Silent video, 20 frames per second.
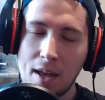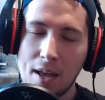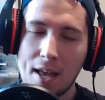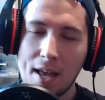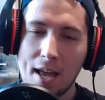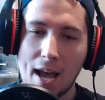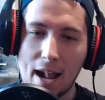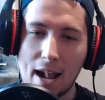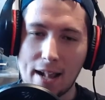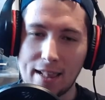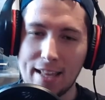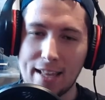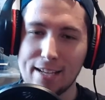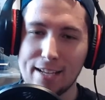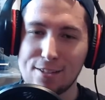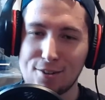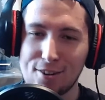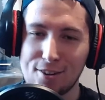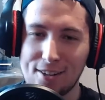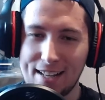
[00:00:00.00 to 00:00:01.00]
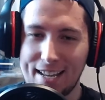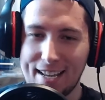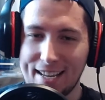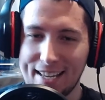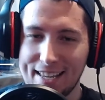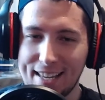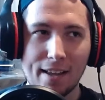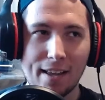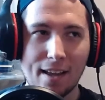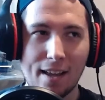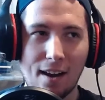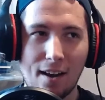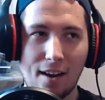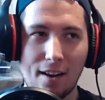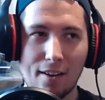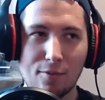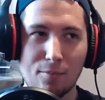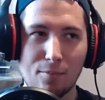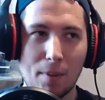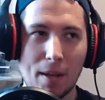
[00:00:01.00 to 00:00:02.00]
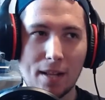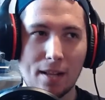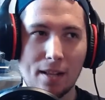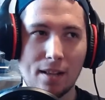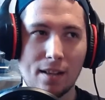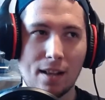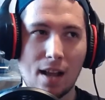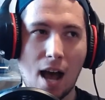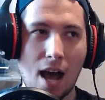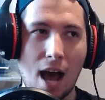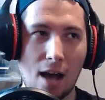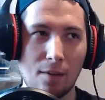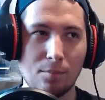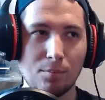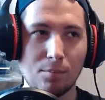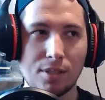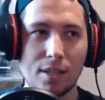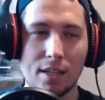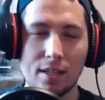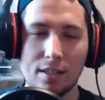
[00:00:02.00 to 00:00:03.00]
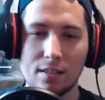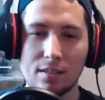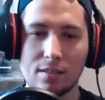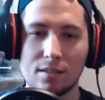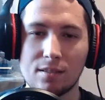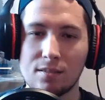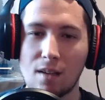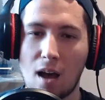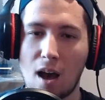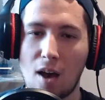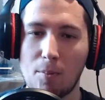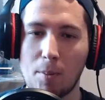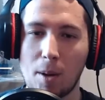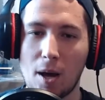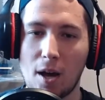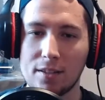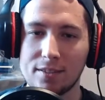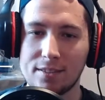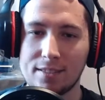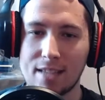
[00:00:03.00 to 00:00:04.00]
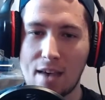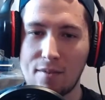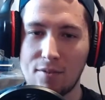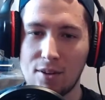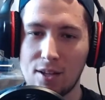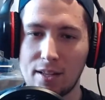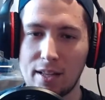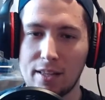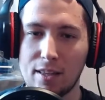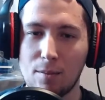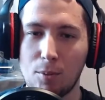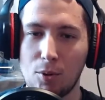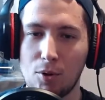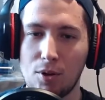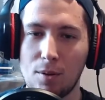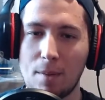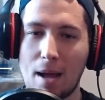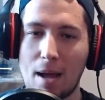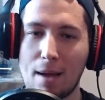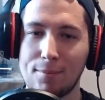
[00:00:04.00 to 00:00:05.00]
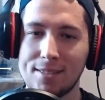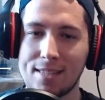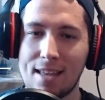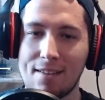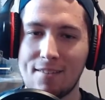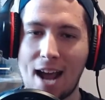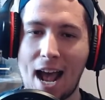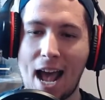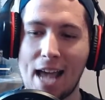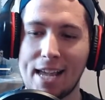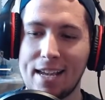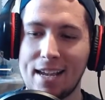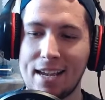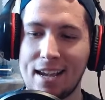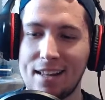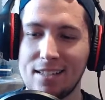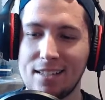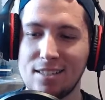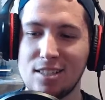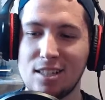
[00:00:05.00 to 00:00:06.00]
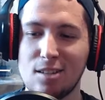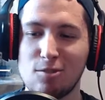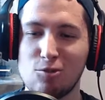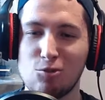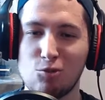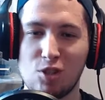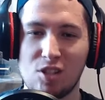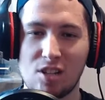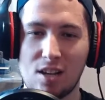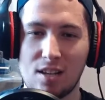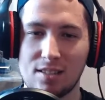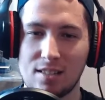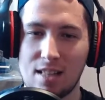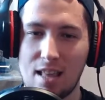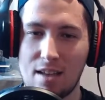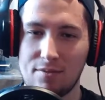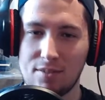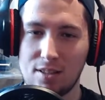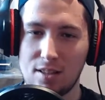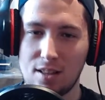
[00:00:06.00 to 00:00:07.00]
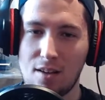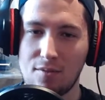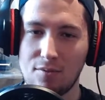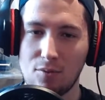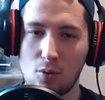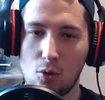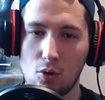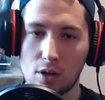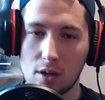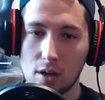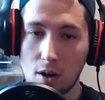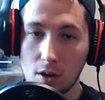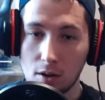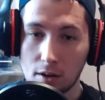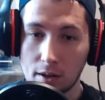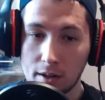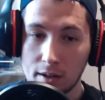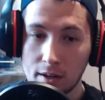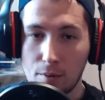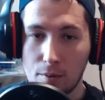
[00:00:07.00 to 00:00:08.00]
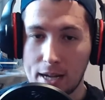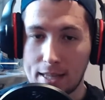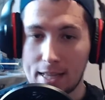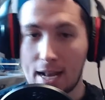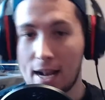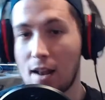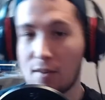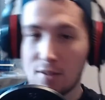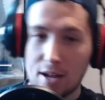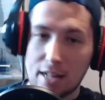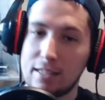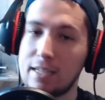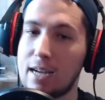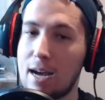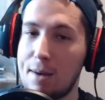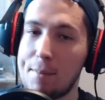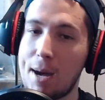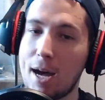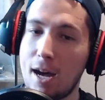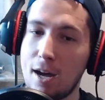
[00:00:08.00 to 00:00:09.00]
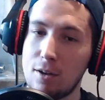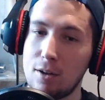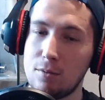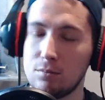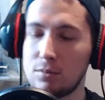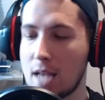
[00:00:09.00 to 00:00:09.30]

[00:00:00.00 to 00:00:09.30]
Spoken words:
And literally, I've been up since half past seven, and the boiler man was there at 8, and he's literally just left at like 4 o'clock. And then I've had to come home.